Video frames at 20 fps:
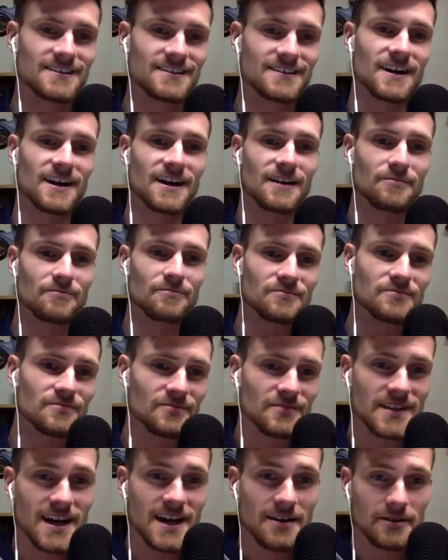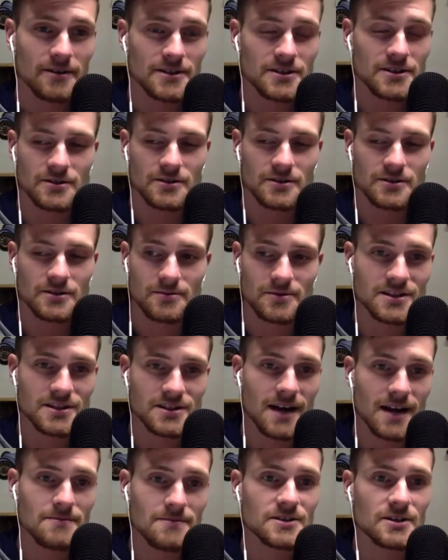Um, yeah. So in terms of
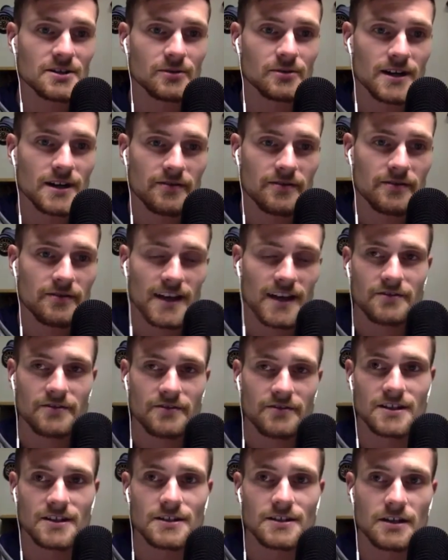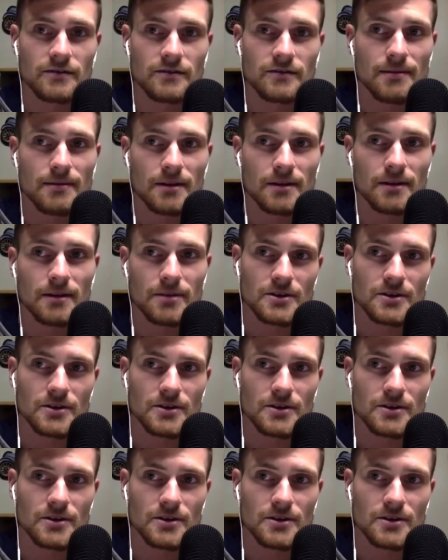times, you know, we'll definitely have to, to wrap up